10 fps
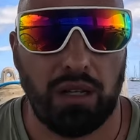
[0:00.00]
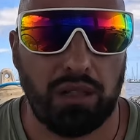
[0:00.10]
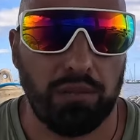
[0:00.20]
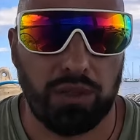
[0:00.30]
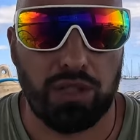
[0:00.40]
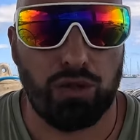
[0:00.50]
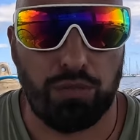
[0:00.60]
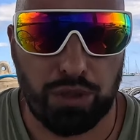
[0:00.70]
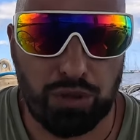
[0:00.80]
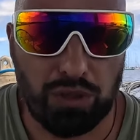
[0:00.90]
the
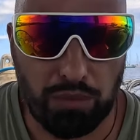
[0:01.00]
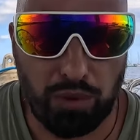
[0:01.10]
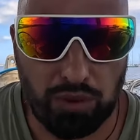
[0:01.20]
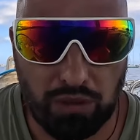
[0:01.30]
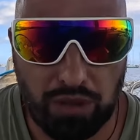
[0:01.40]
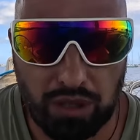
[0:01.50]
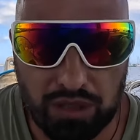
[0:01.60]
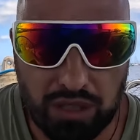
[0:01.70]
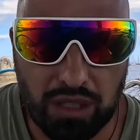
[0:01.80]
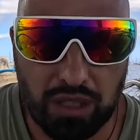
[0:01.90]
fridge, then you
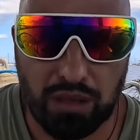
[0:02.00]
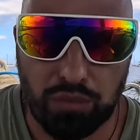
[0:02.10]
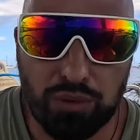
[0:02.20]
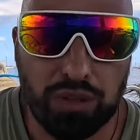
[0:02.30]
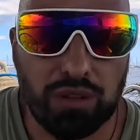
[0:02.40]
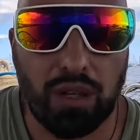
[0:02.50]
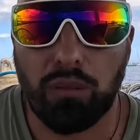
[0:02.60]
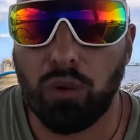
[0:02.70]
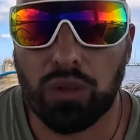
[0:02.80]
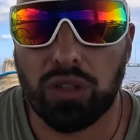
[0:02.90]
will have about
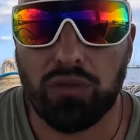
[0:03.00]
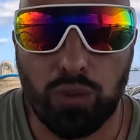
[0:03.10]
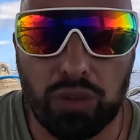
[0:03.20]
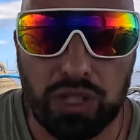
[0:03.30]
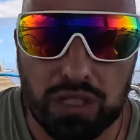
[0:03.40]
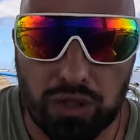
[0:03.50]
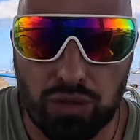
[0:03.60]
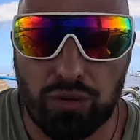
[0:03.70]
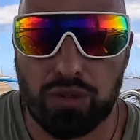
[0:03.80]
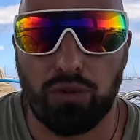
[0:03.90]
2000 revolutions
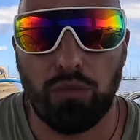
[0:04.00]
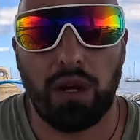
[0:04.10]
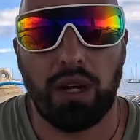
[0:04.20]
per minute.